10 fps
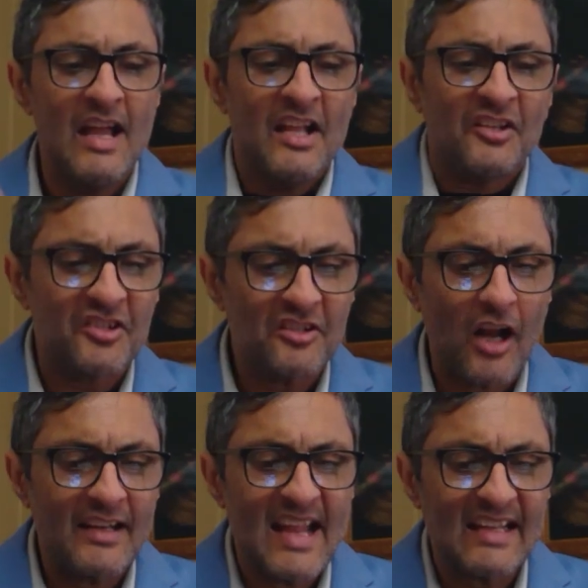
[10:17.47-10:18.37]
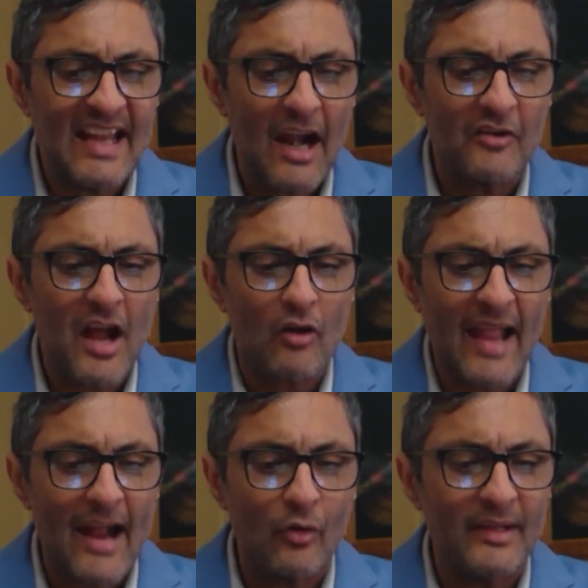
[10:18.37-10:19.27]
Study and carry out
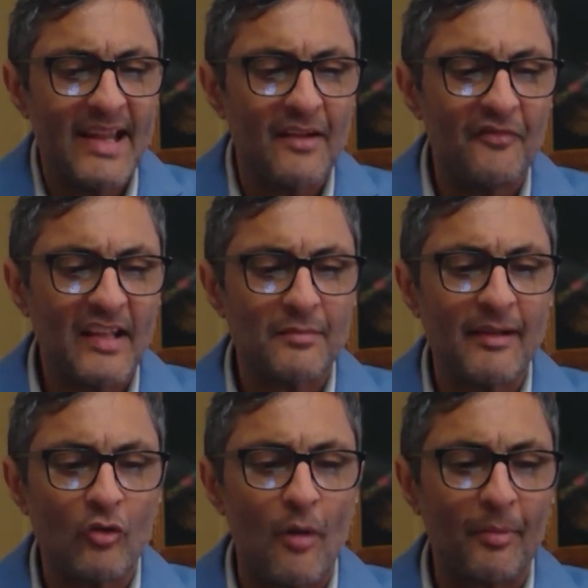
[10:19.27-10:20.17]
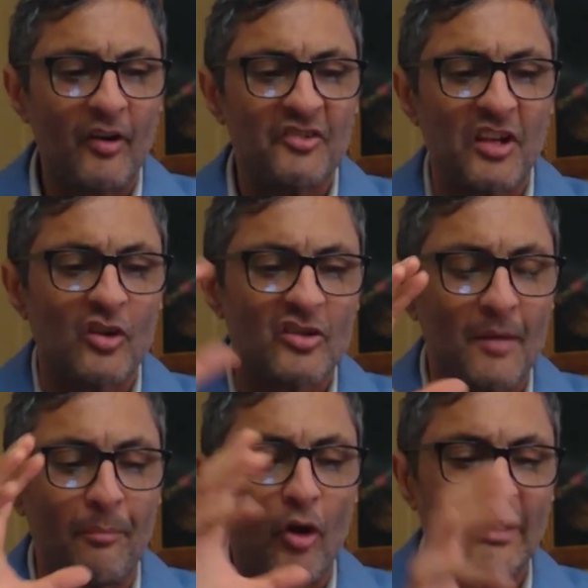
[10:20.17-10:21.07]
Equity Investment Corporation to
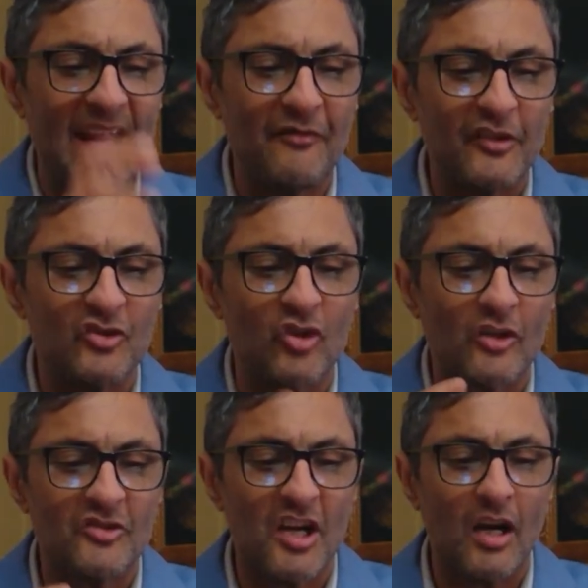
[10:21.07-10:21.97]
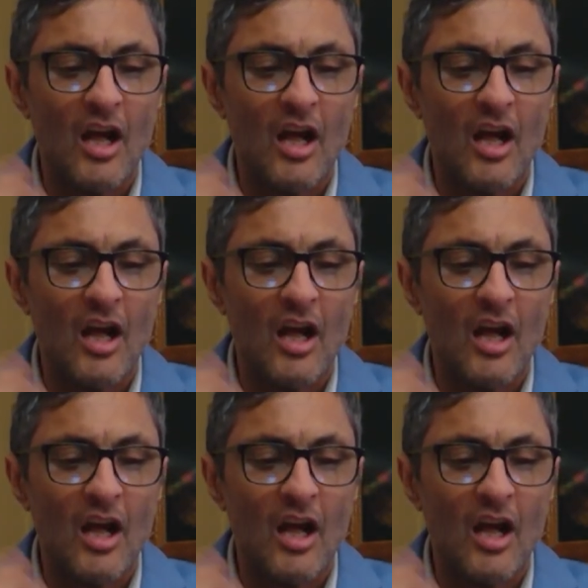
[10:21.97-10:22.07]
support the infrastructure,